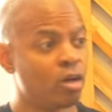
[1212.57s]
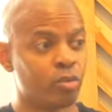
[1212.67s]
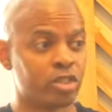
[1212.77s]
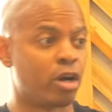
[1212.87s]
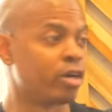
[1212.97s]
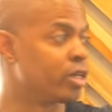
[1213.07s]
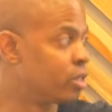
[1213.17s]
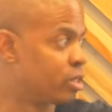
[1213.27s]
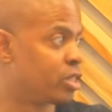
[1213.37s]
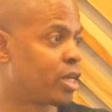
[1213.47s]
We started
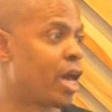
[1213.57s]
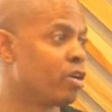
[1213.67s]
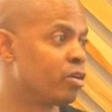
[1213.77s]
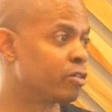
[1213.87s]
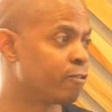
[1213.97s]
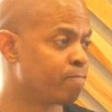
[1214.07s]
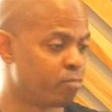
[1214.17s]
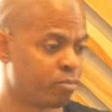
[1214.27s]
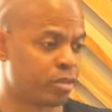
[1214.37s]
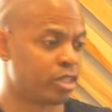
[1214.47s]
getting scattered
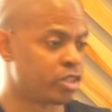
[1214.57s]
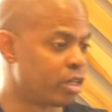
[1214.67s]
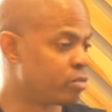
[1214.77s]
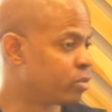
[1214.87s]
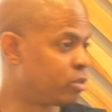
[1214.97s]
they take